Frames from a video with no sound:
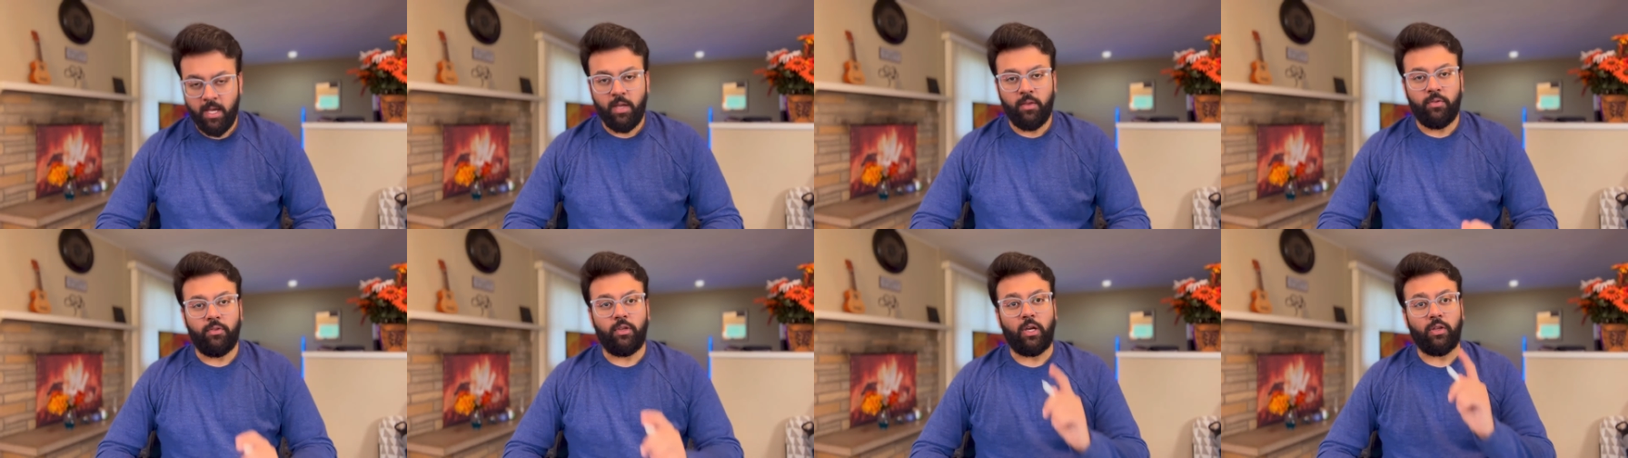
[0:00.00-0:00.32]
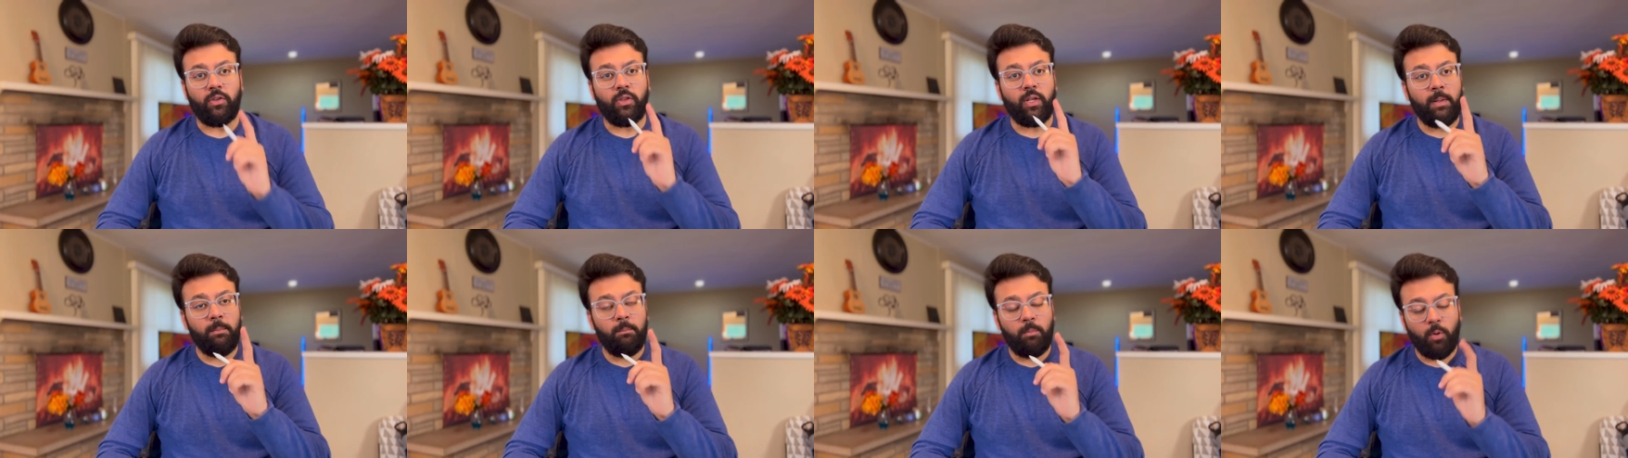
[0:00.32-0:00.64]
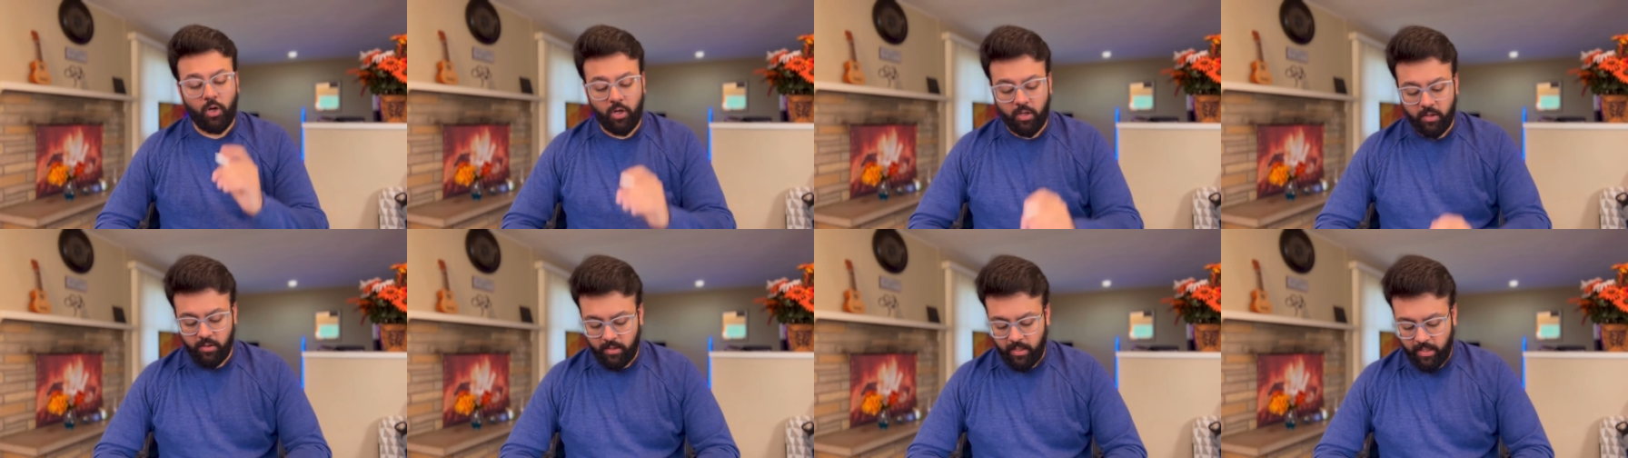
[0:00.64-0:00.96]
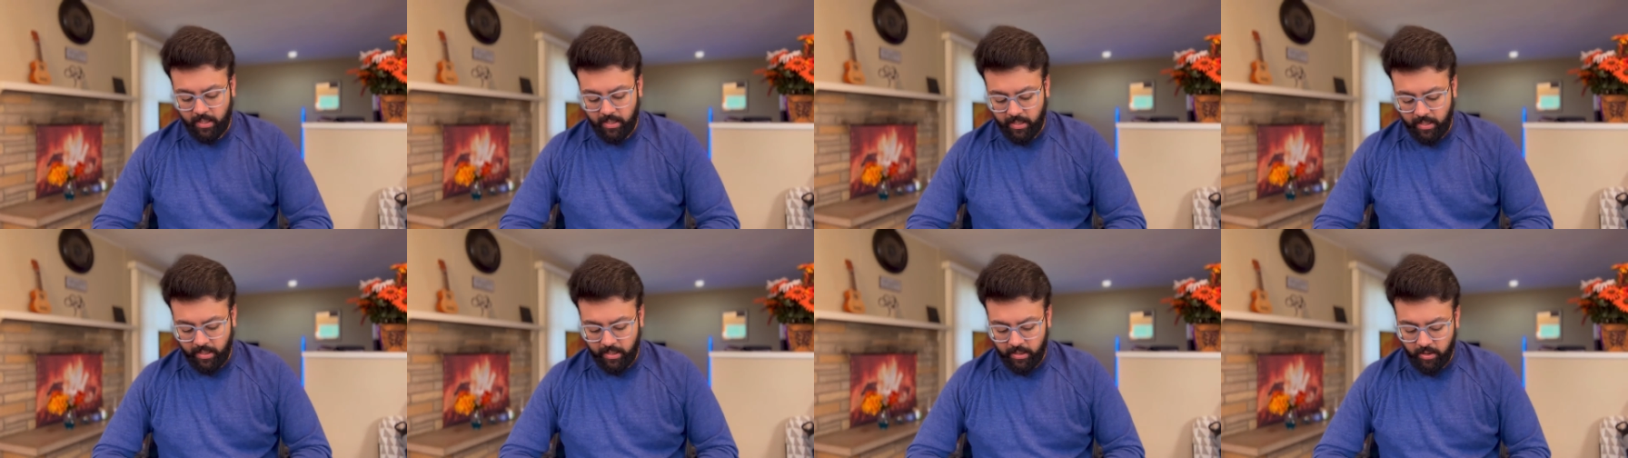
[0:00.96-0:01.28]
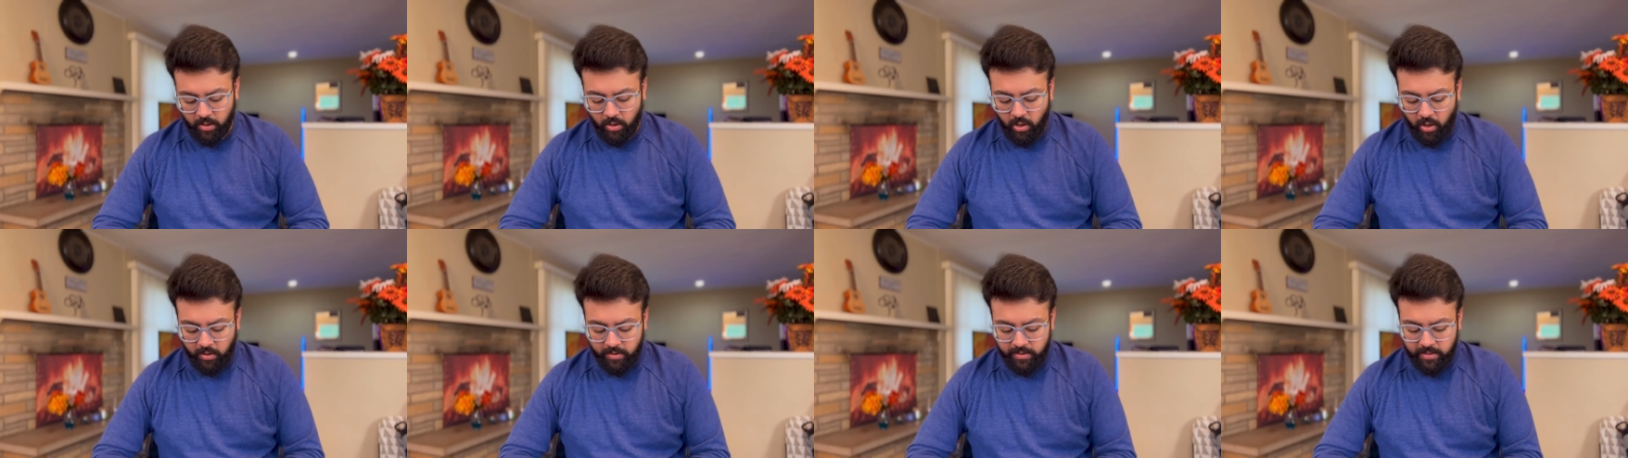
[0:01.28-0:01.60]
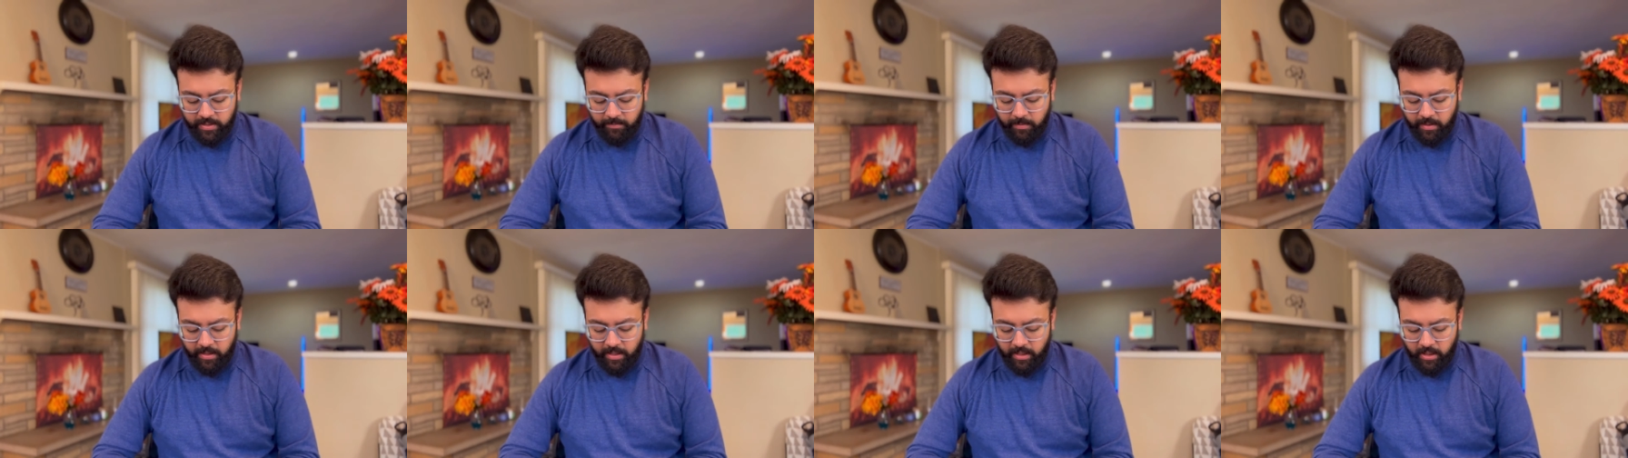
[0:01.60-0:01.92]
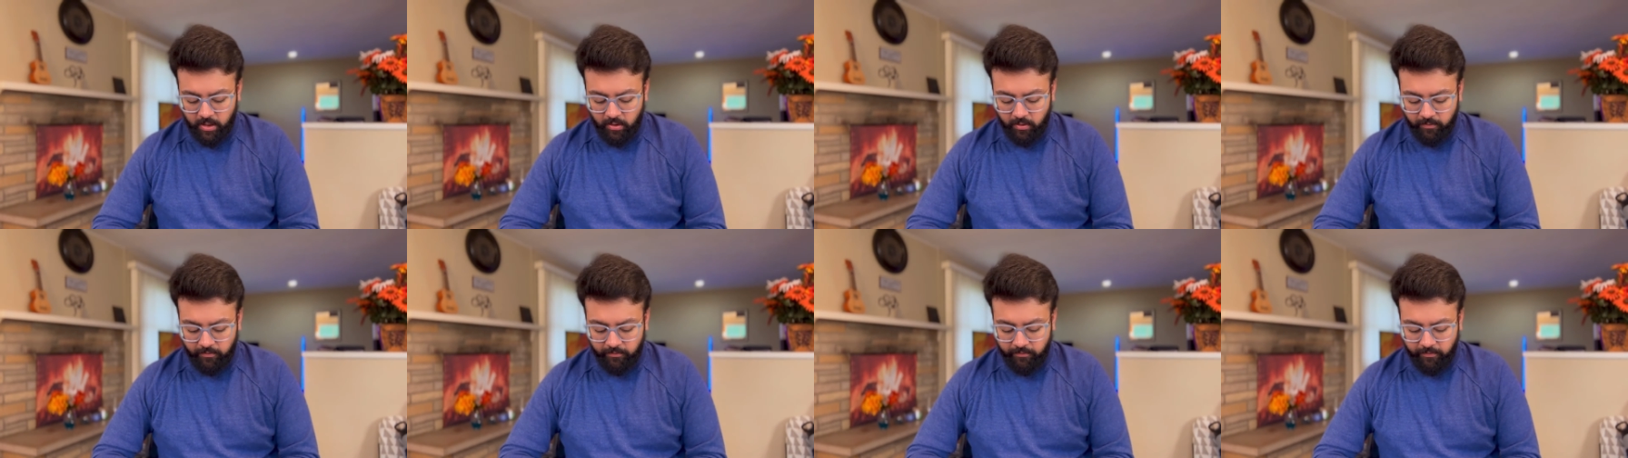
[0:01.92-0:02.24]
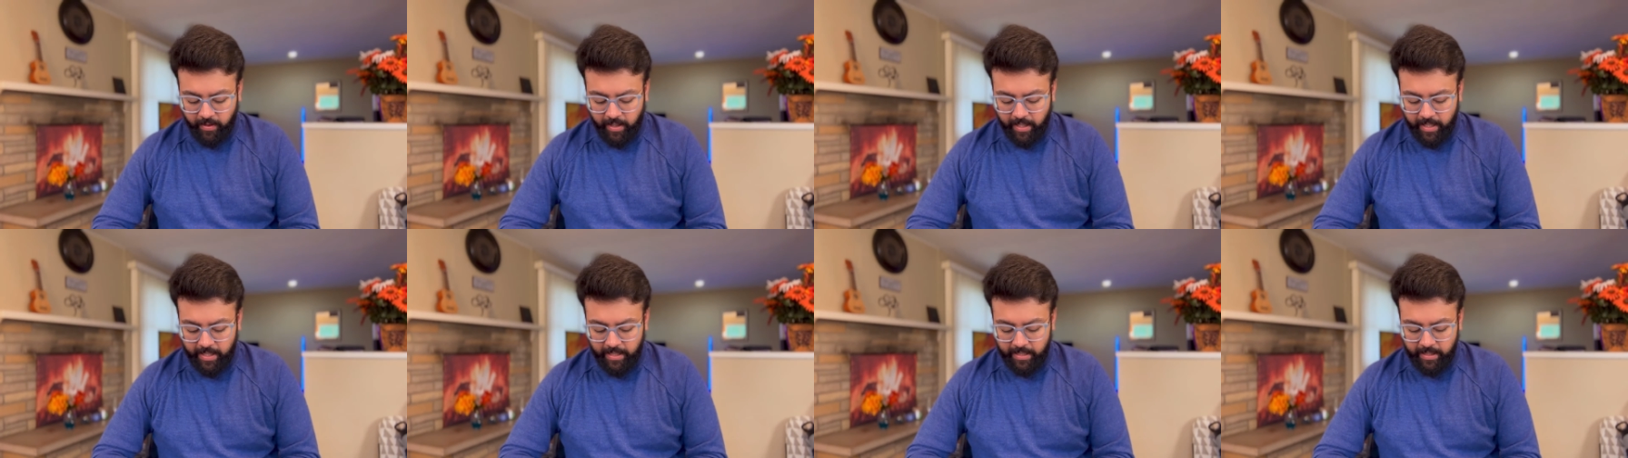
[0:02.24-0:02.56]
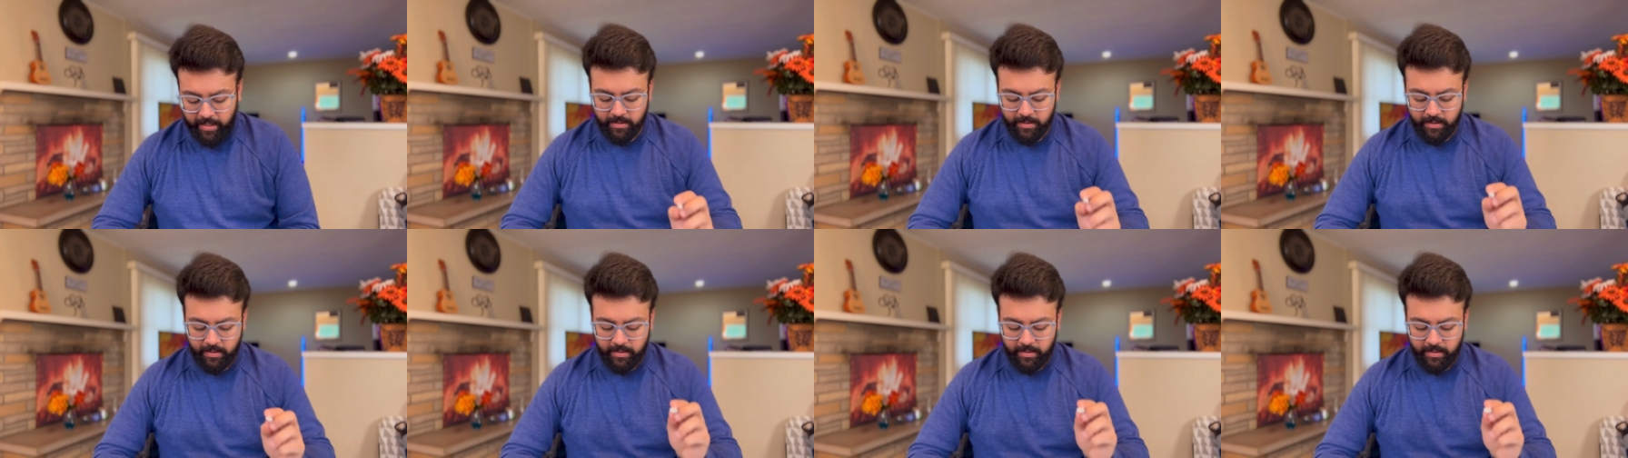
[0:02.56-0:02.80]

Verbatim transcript: The other important thing in Doximity you'll find